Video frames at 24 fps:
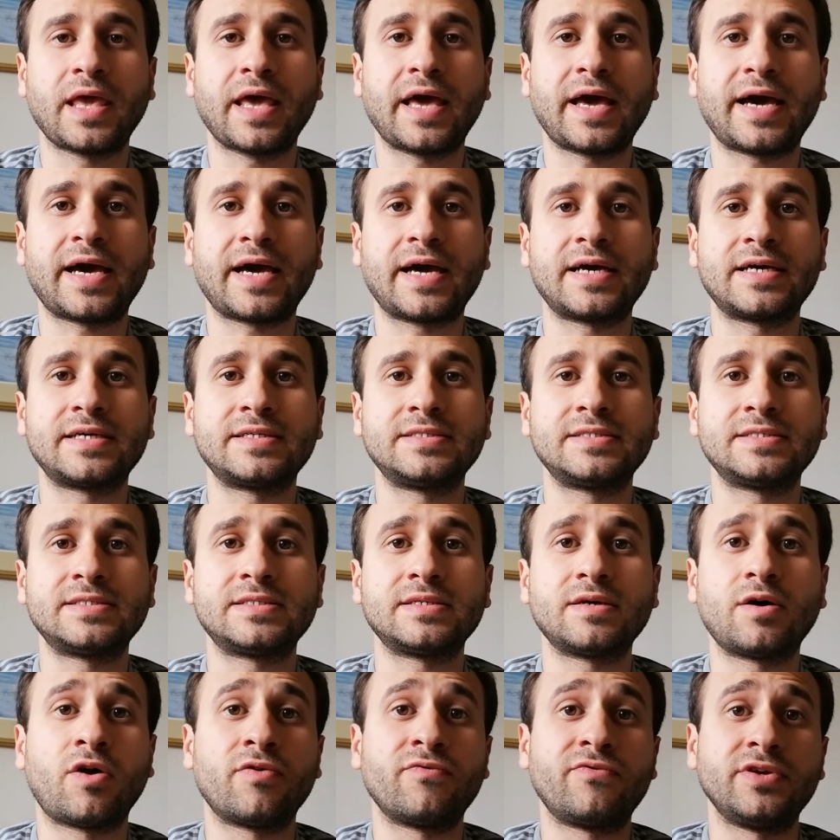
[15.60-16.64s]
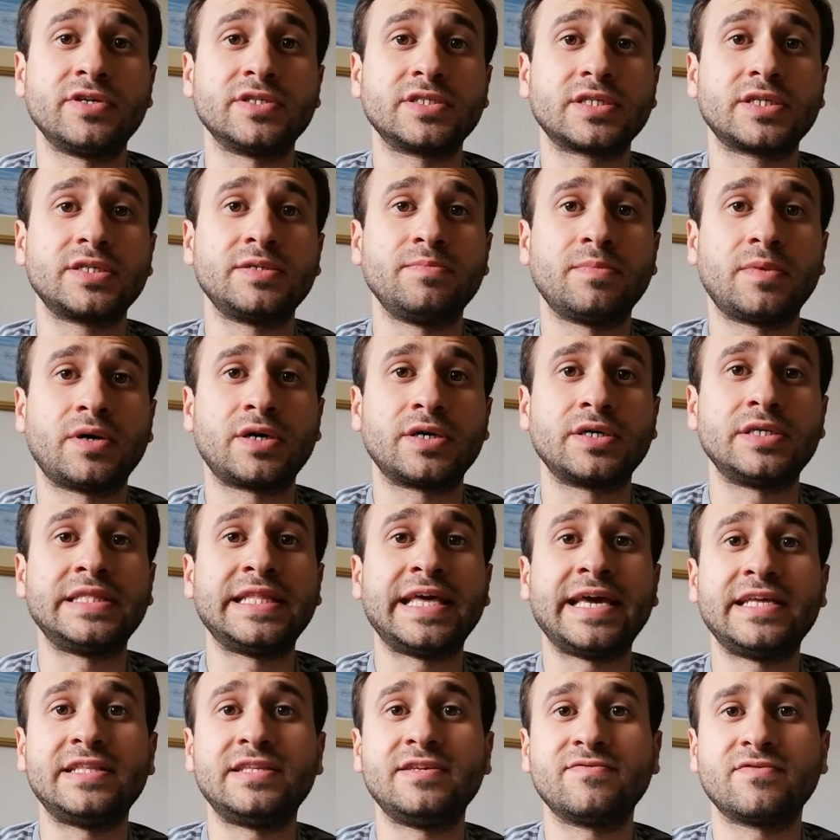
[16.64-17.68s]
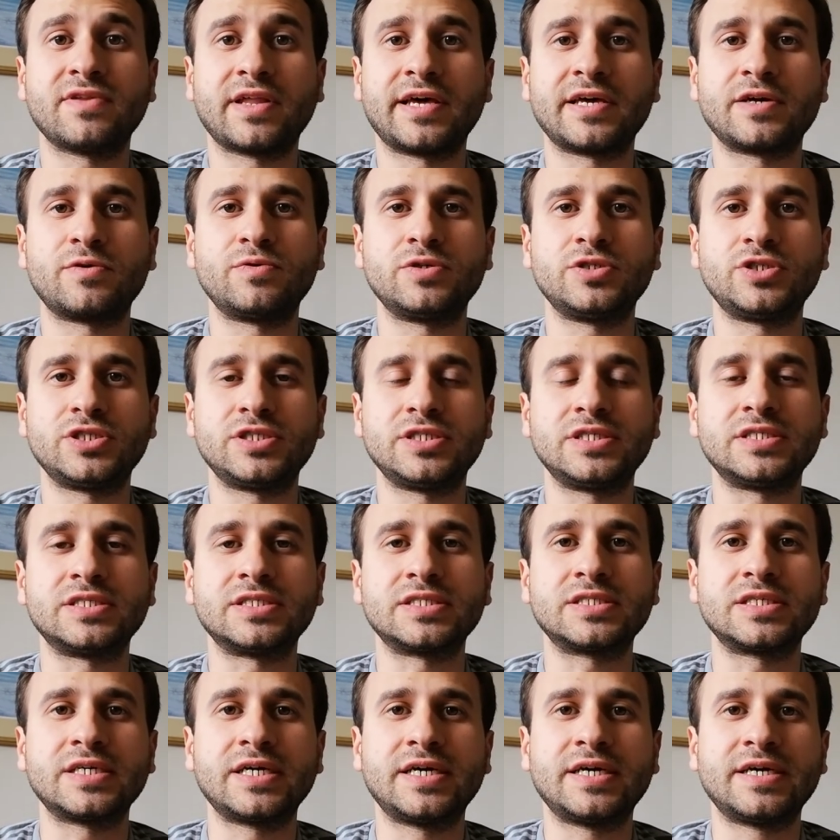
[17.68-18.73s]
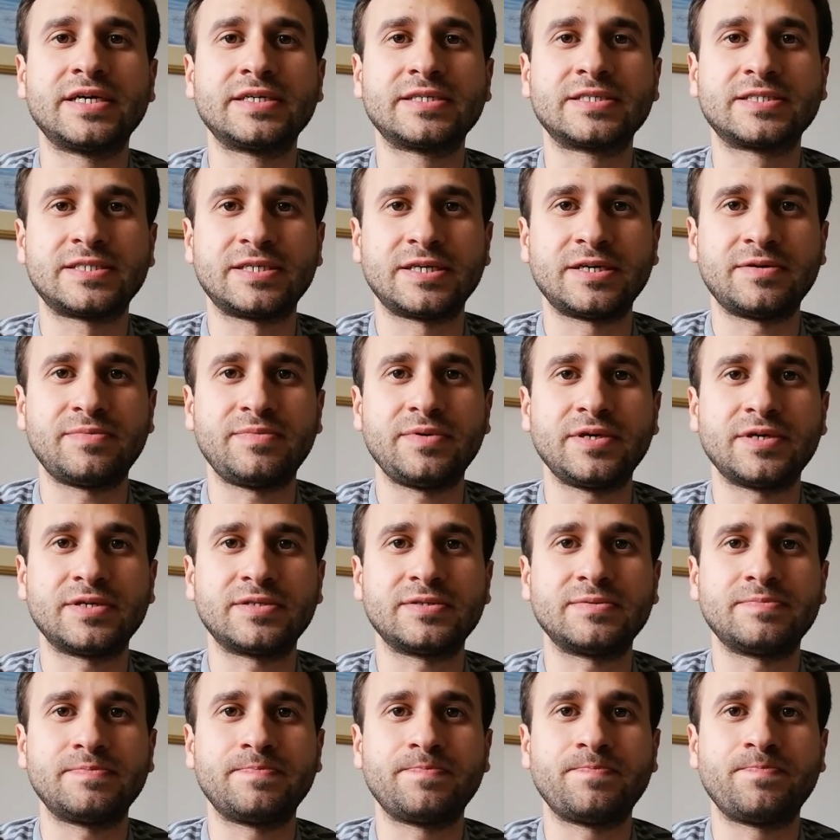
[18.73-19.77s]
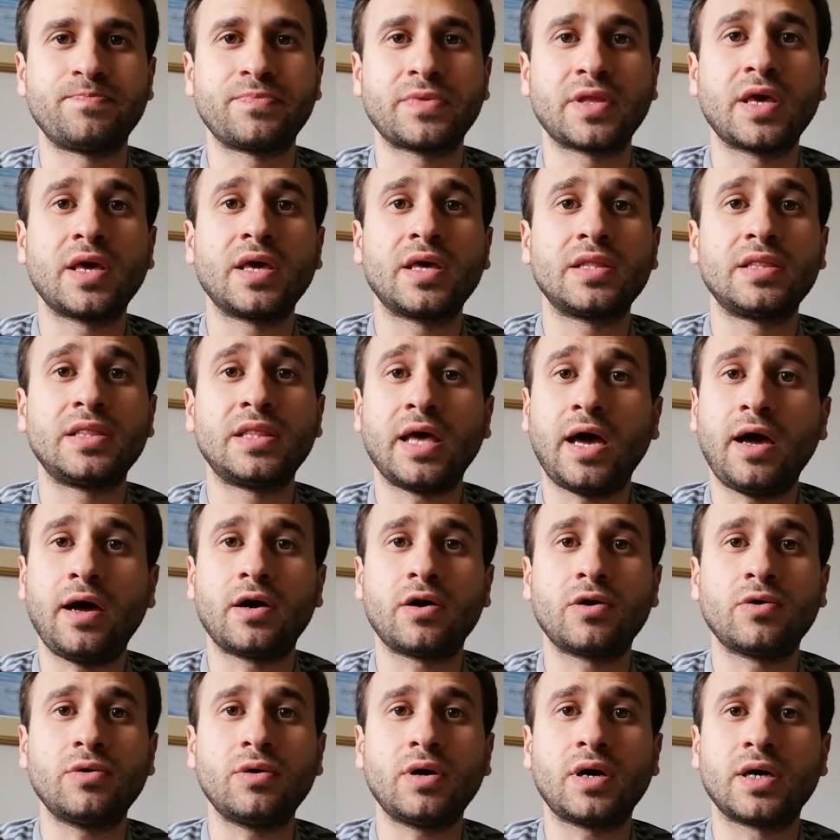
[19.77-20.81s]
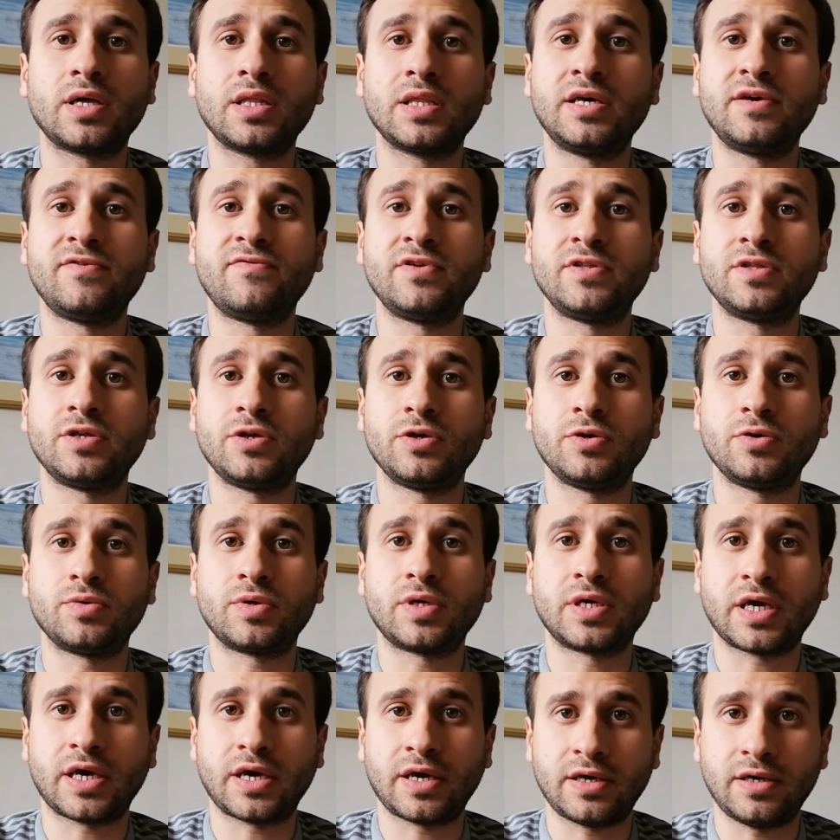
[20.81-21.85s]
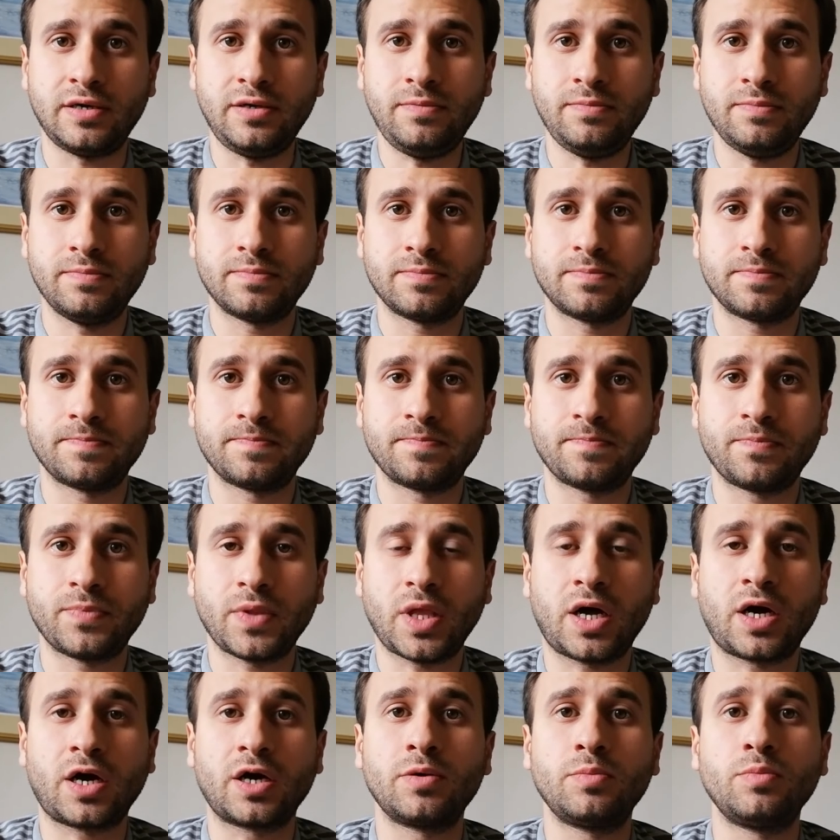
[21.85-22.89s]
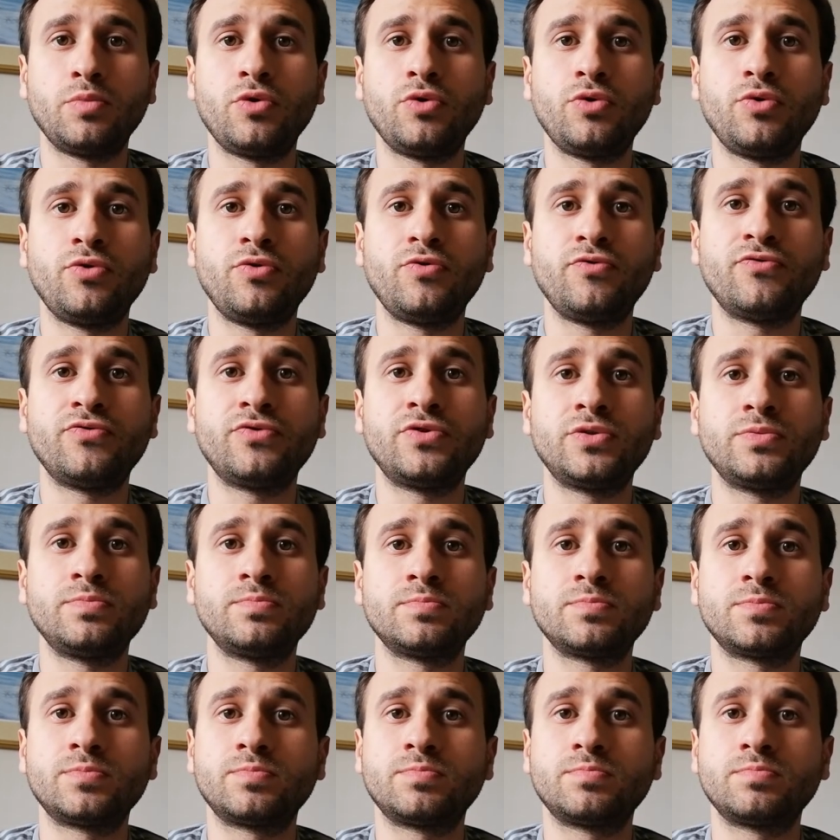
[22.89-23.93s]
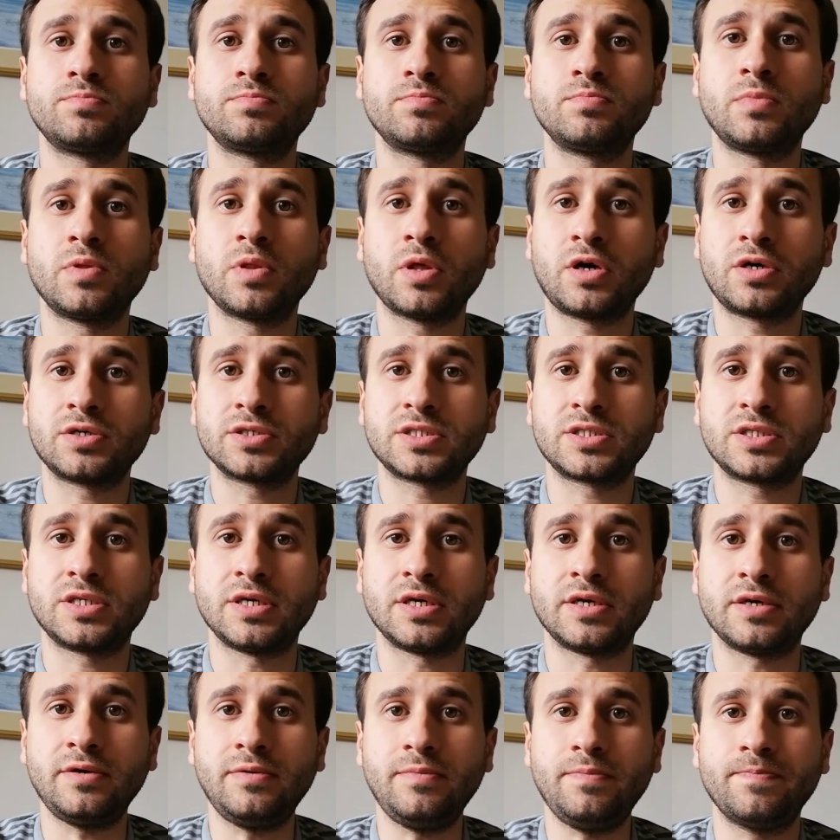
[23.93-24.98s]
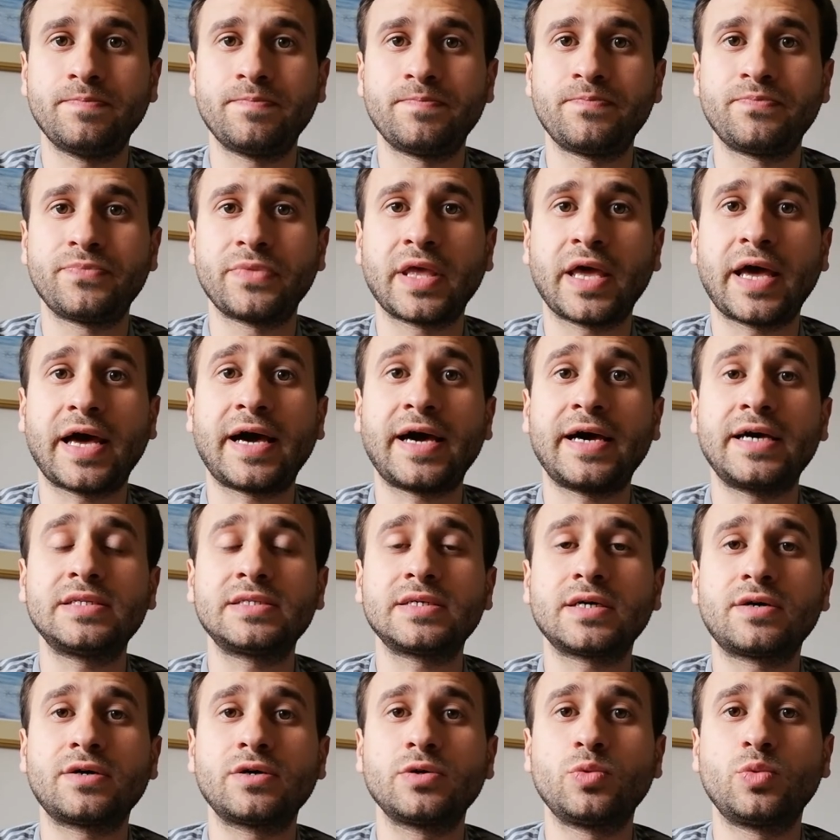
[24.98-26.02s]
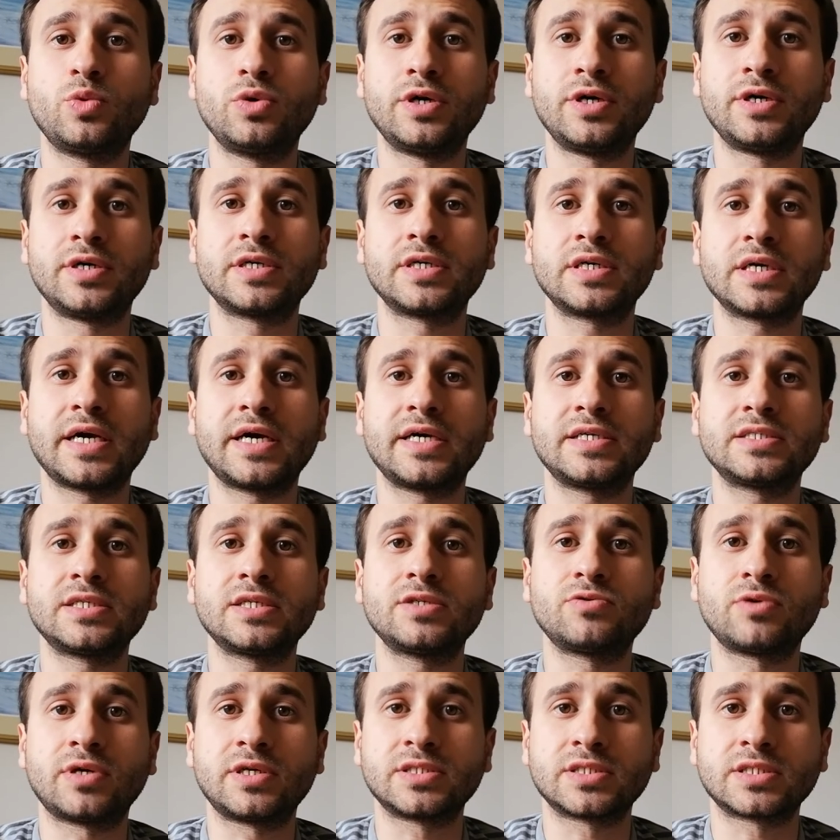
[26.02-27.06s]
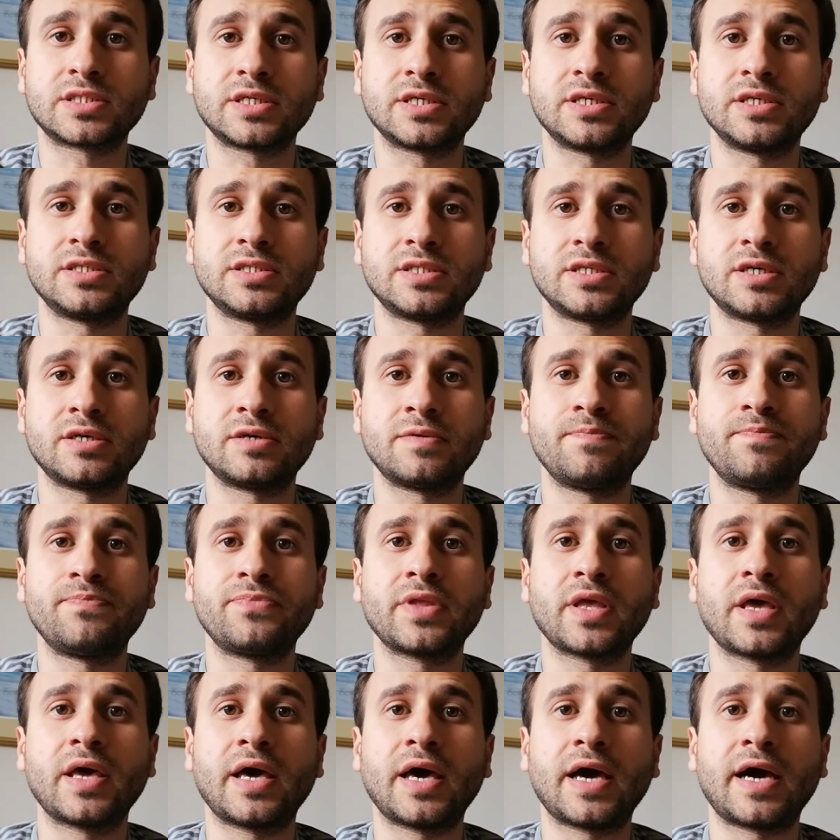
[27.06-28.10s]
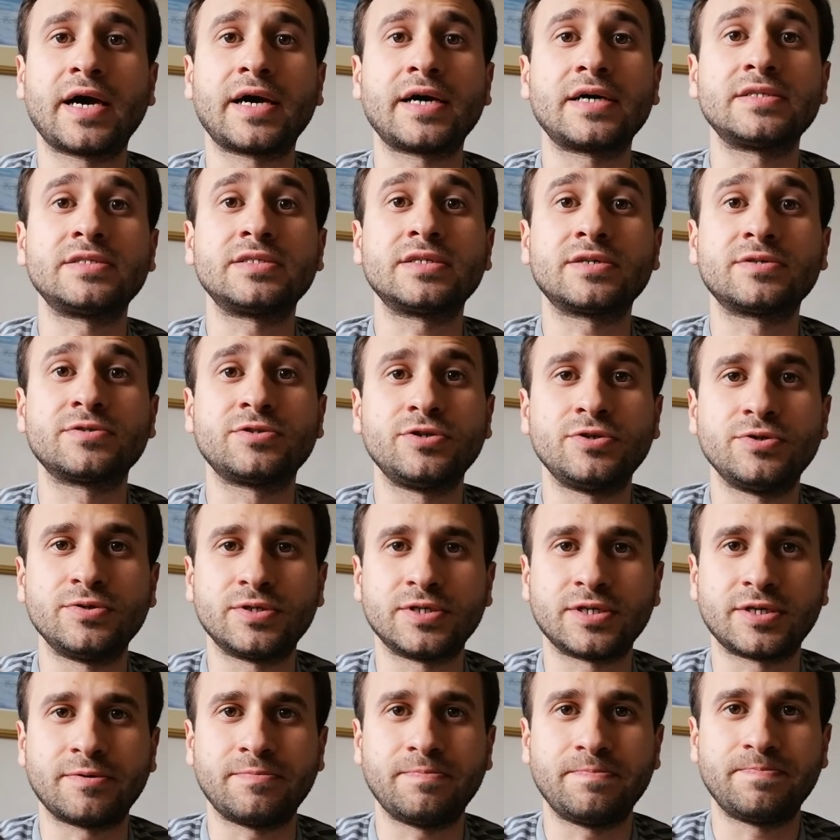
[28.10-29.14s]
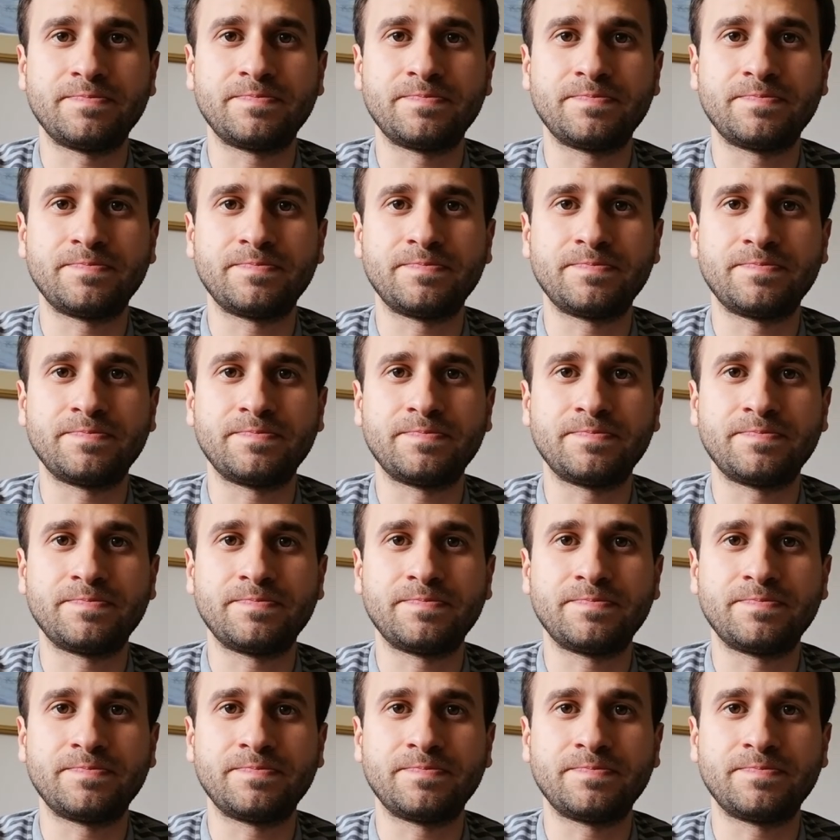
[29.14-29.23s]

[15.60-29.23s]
and obviously my native language is Serbian. Now I live in the UK, I moved last year and I work as a translator and a tutor.